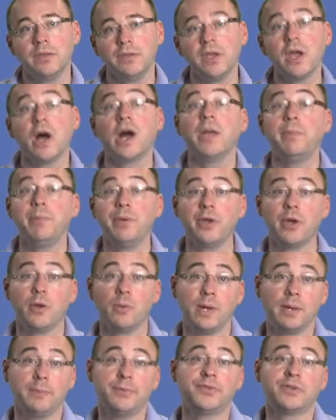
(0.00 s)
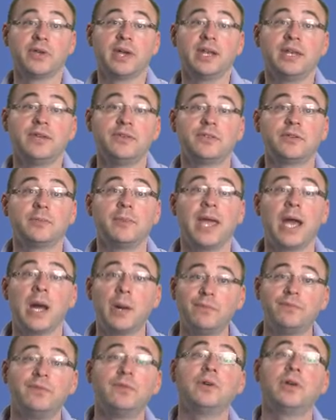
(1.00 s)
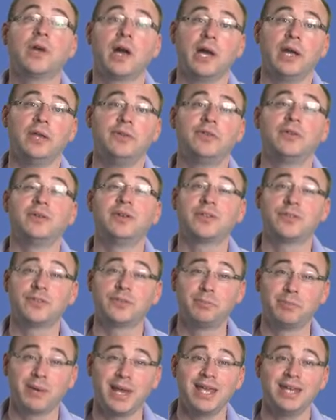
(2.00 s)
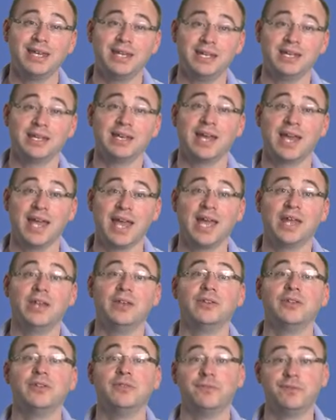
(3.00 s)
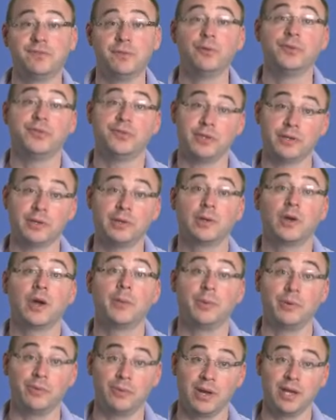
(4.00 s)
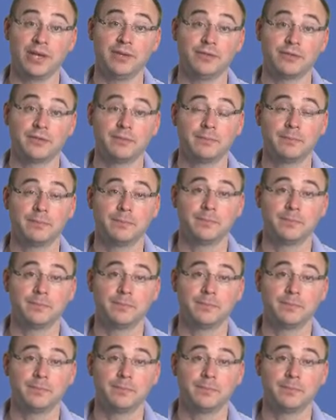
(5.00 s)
The IPO website has some helpful guides on explaining and enforcing copyright.